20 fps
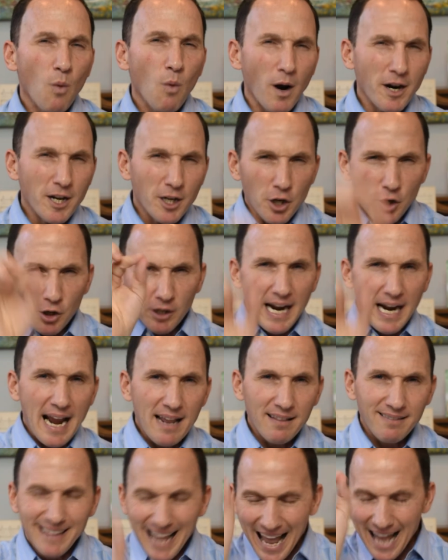want to
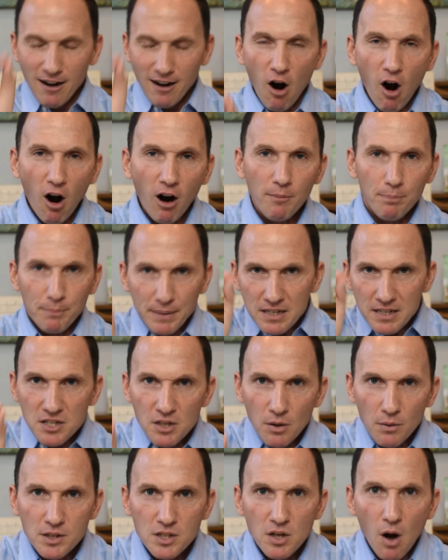create that heartbeat
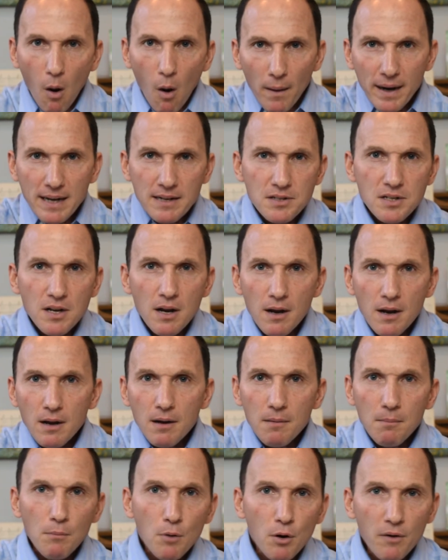so it's always
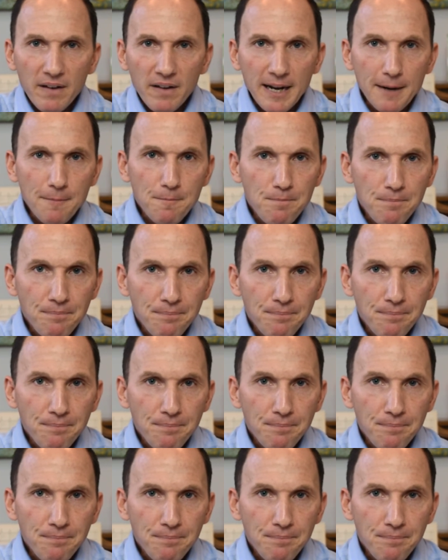moving.